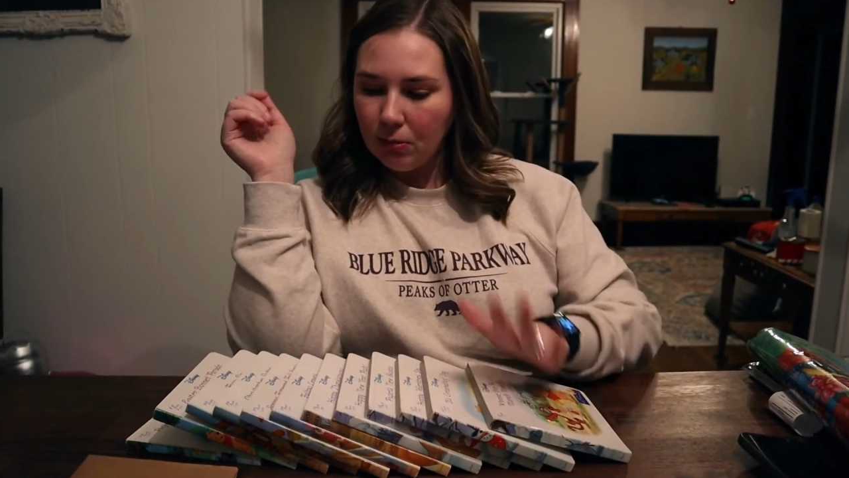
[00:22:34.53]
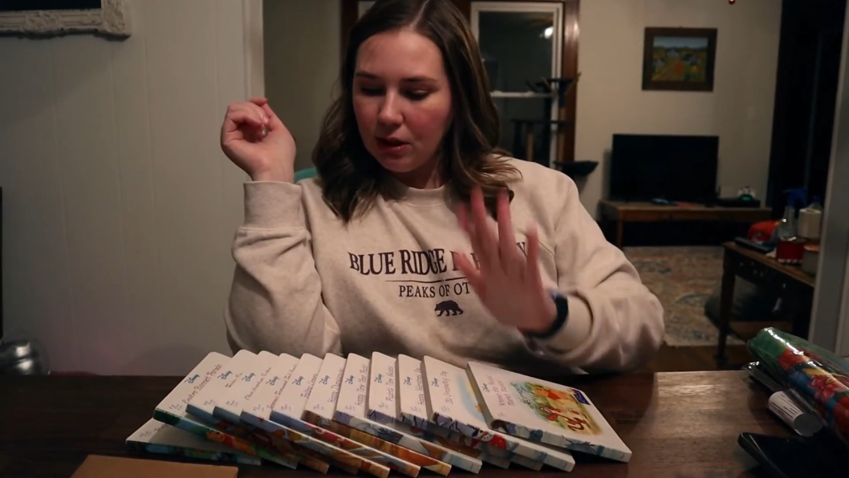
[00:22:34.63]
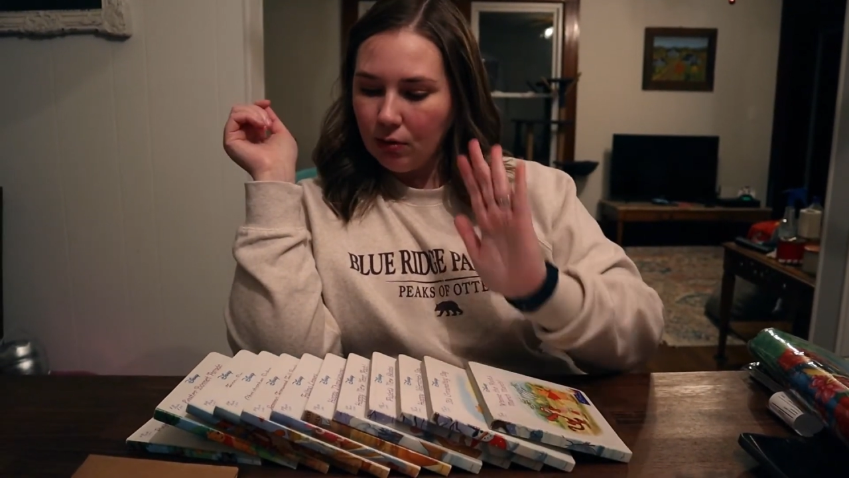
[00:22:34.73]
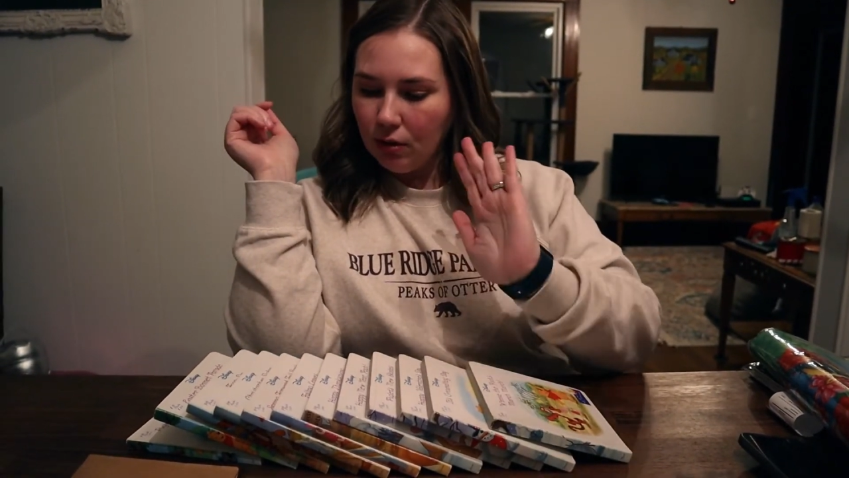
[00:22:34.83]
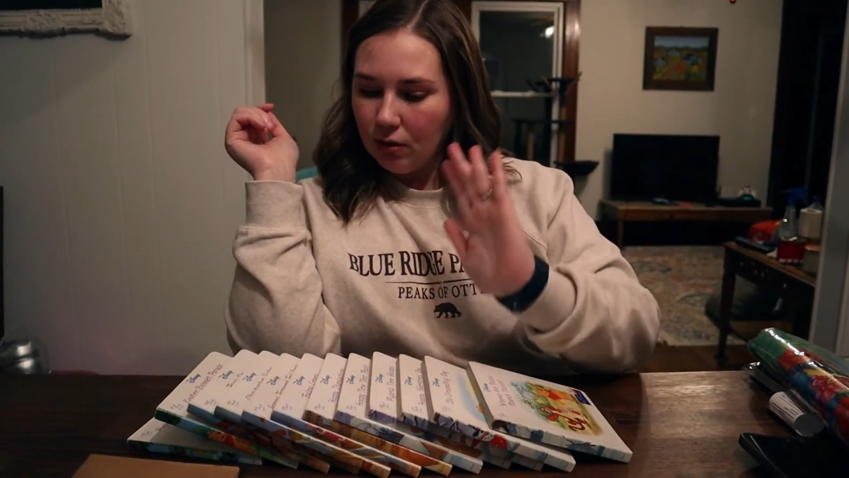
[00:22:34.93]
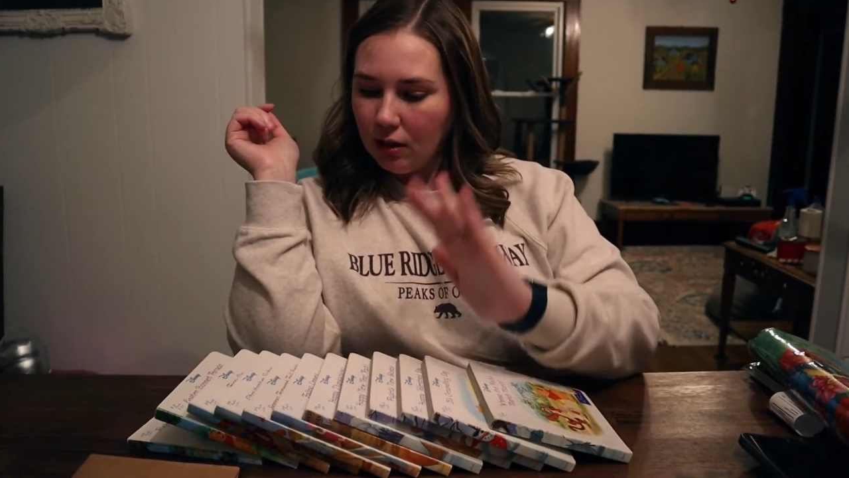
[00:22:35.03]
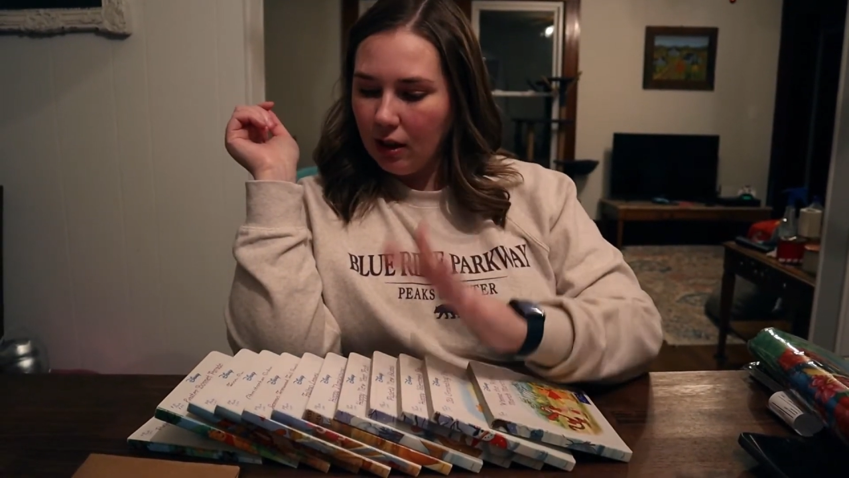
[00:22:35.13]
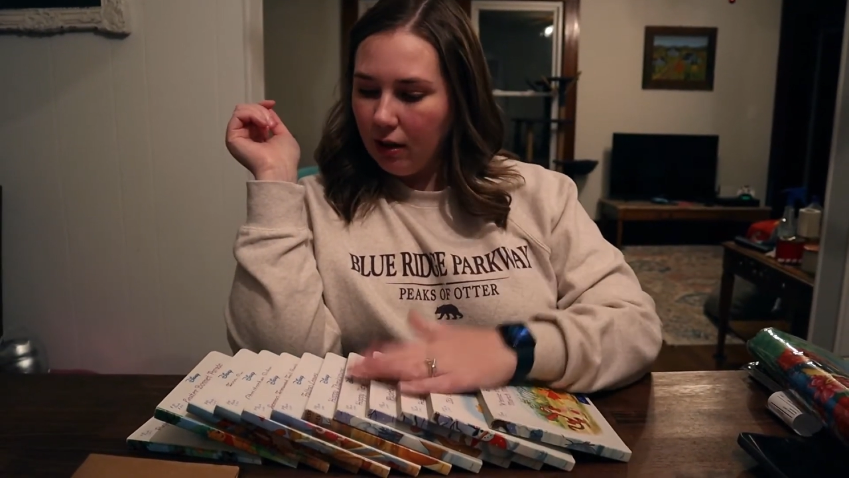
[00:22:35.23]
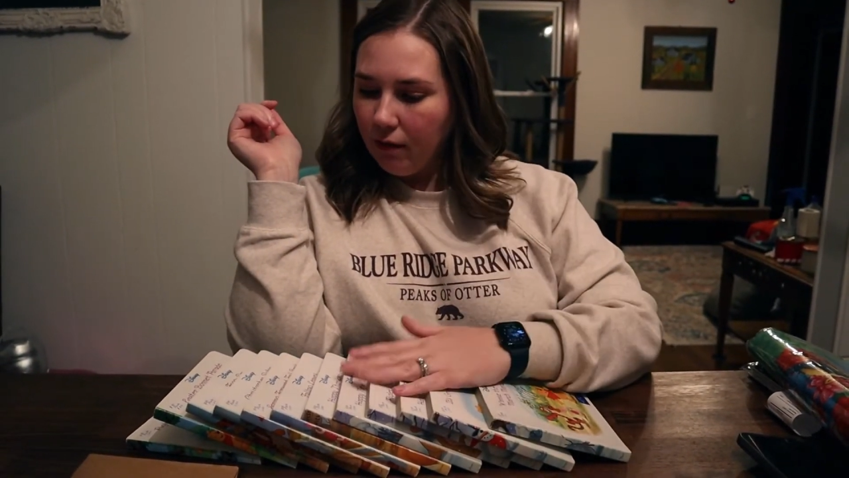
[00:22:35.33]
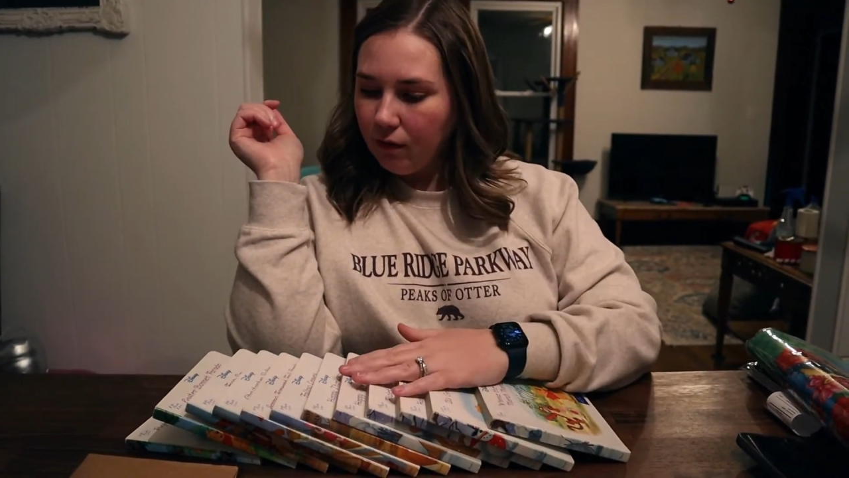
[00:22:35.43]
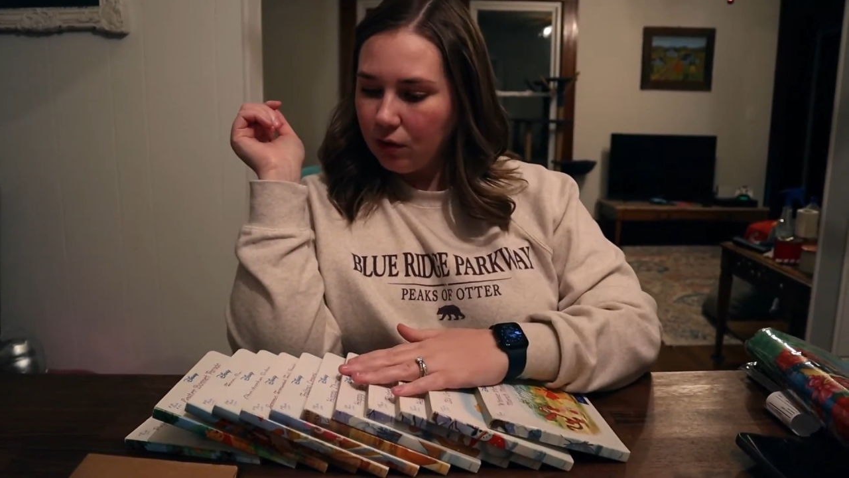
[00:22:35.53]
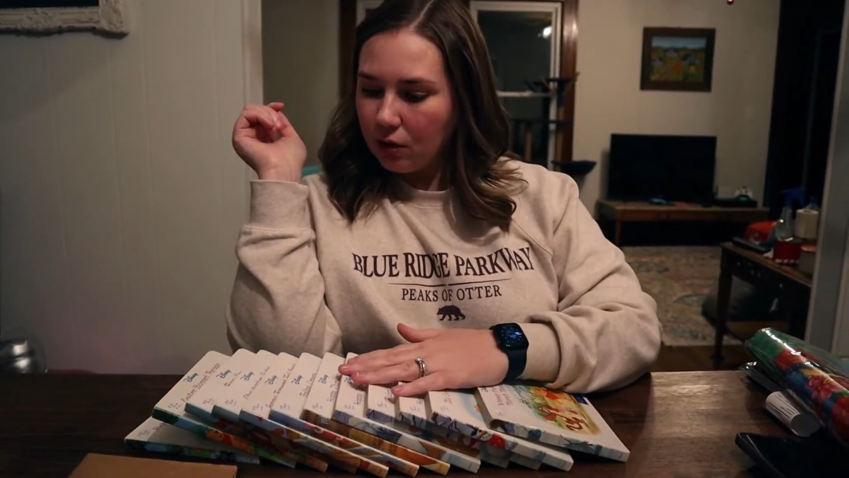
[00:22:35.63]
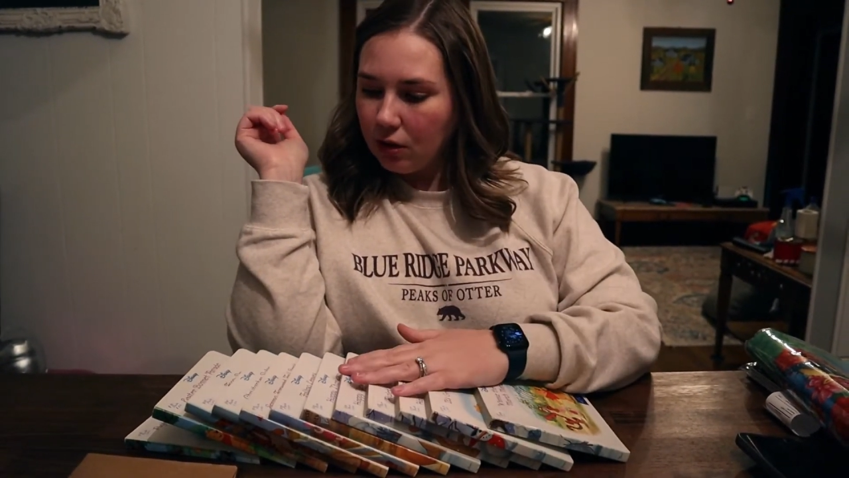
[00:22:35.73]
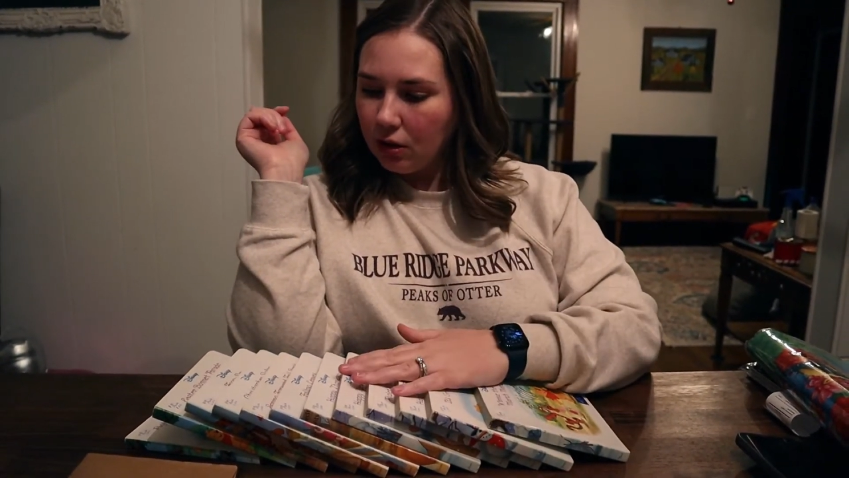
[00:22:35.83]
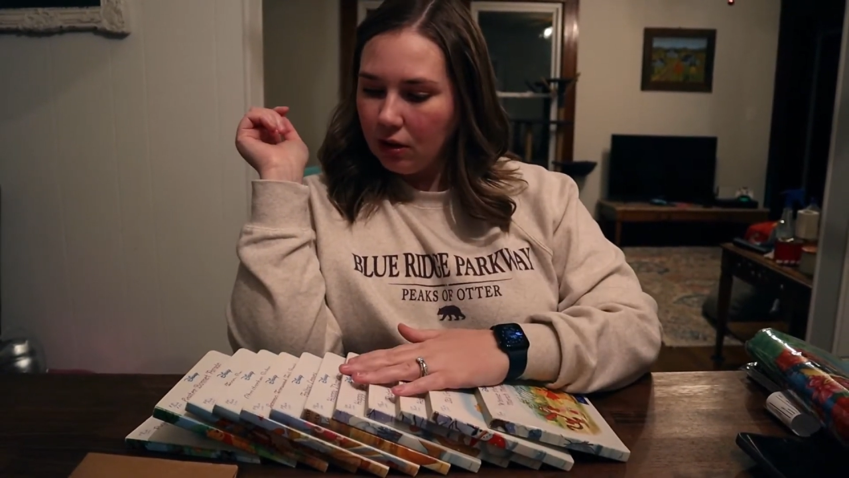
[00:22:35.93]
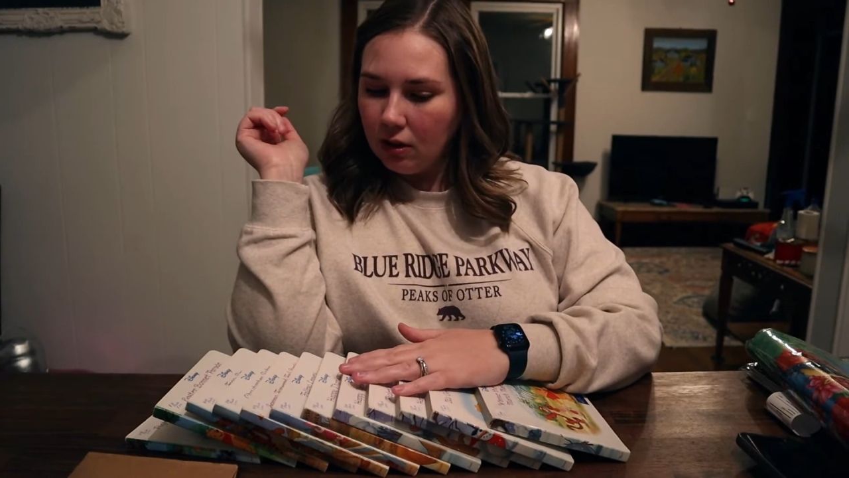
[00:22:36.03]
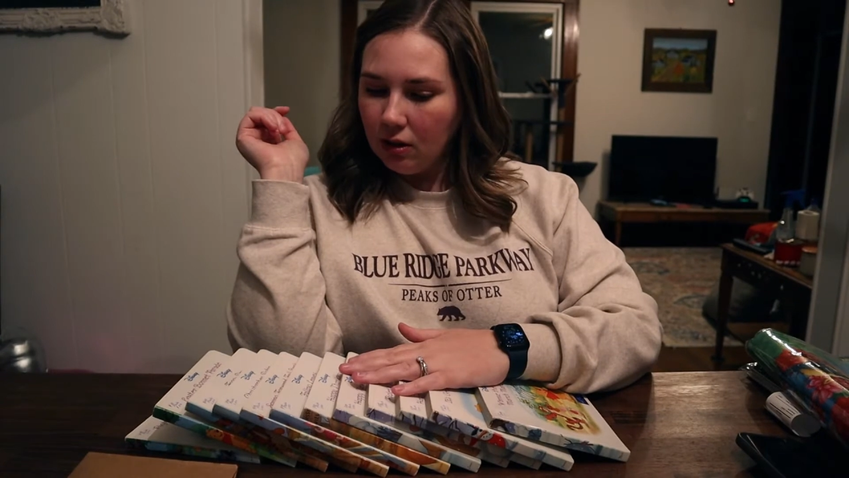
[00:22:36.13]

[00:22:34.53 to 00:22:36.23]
so we're gonna hunt for